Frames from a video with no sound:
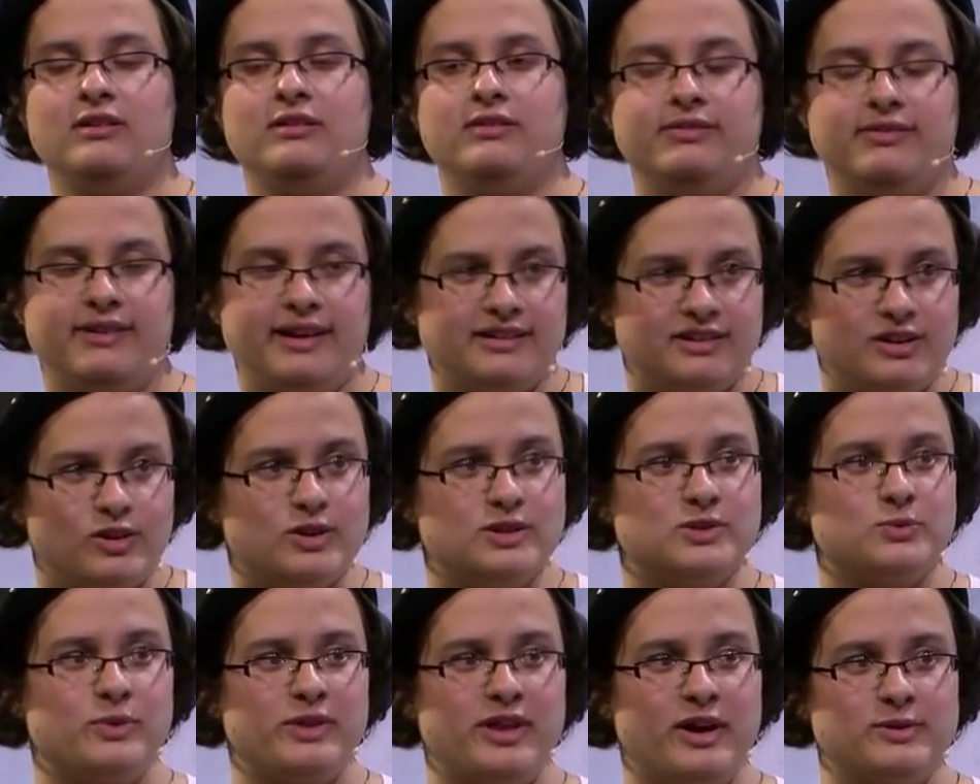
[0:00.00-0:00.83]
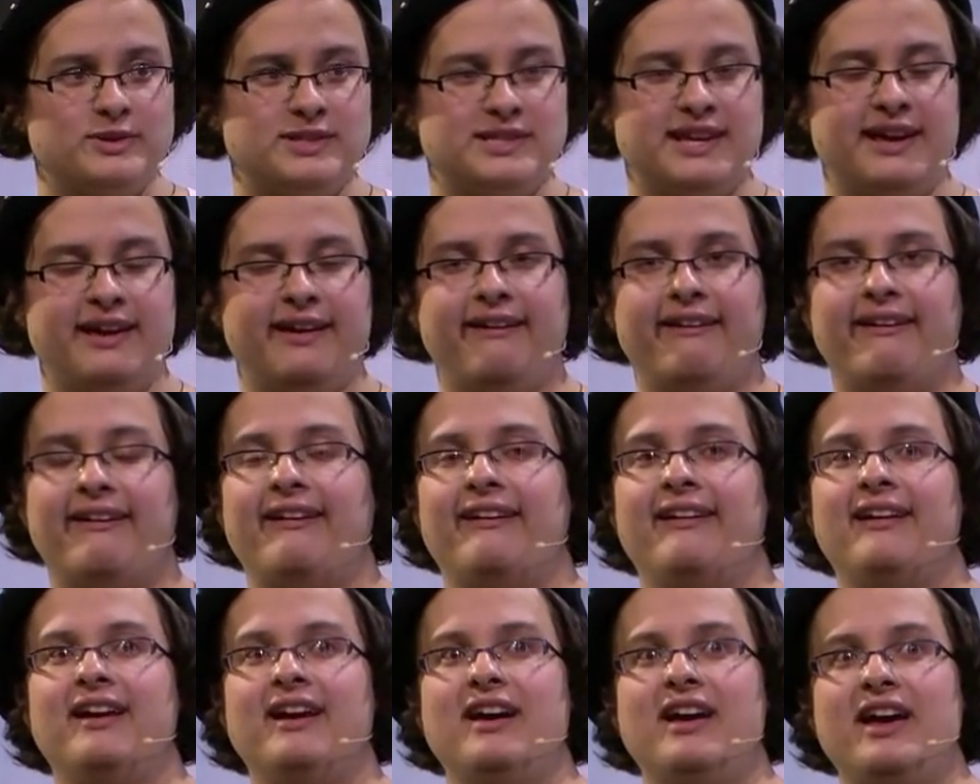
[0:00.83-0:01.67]
That goes without saying.
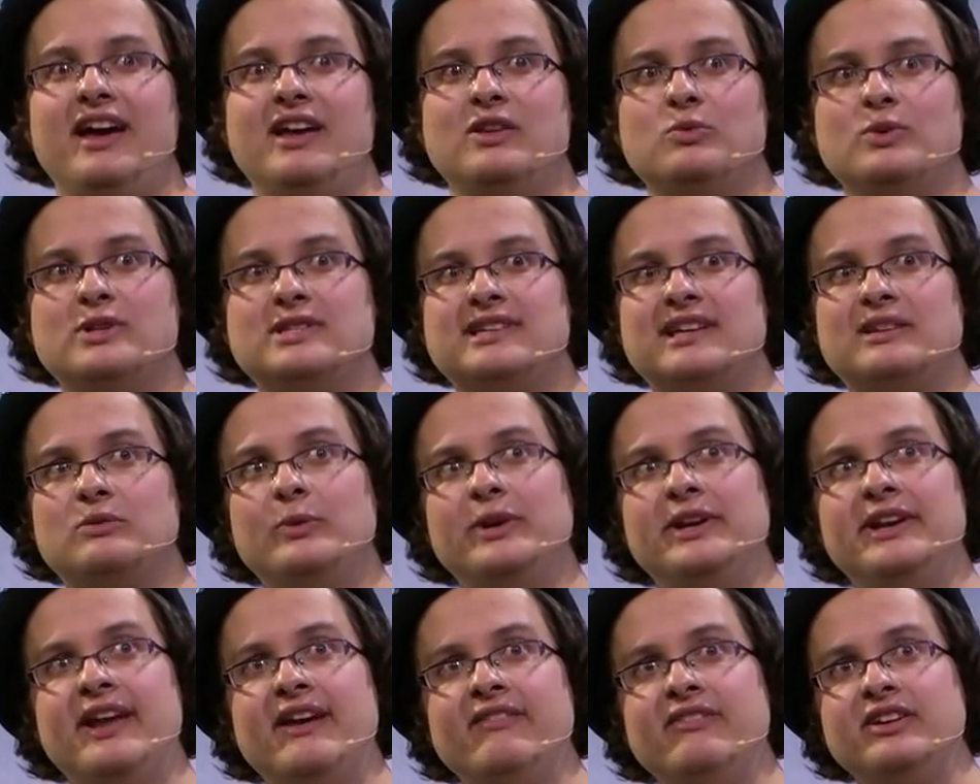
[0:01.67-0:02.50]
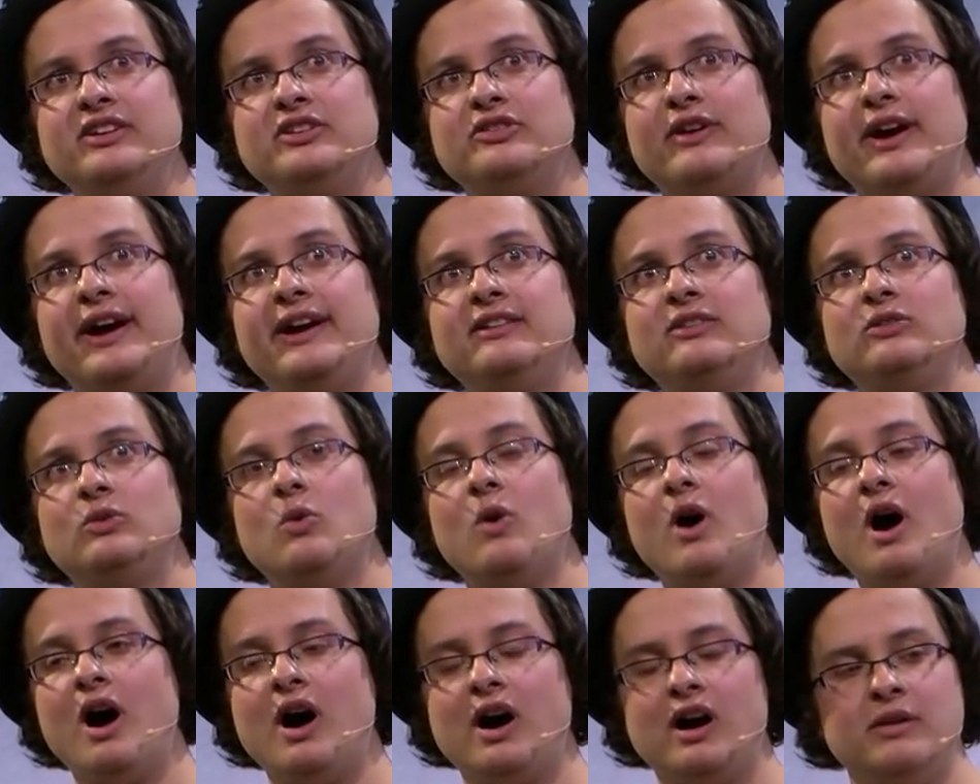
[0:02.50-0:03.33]
It was that we never tried to
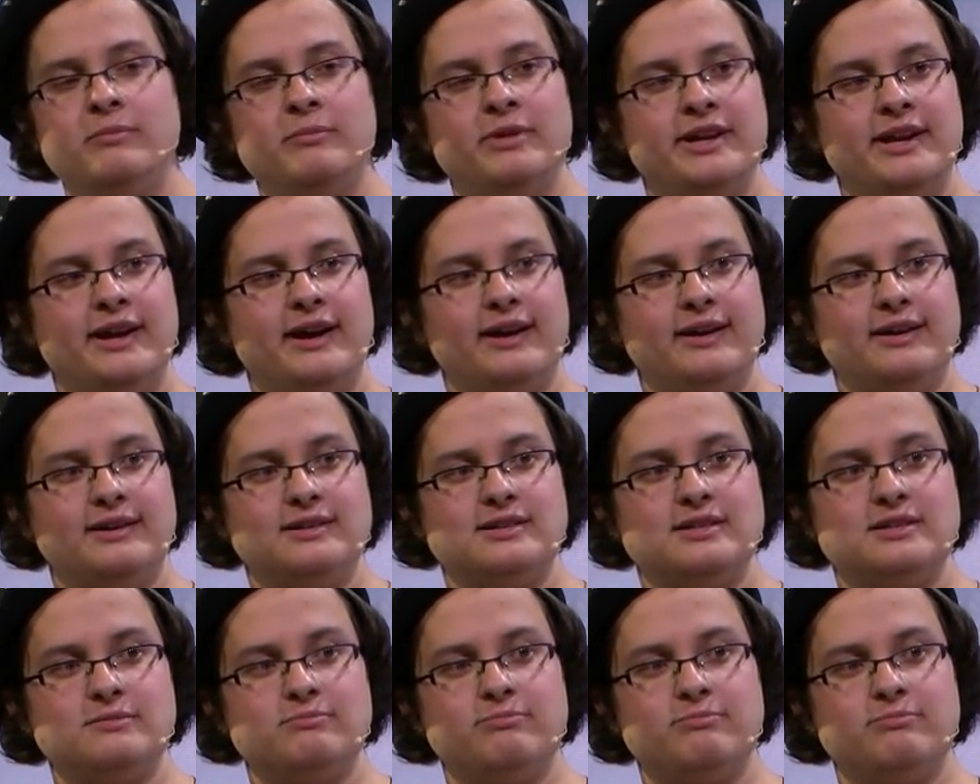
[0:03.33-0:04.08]
harmonize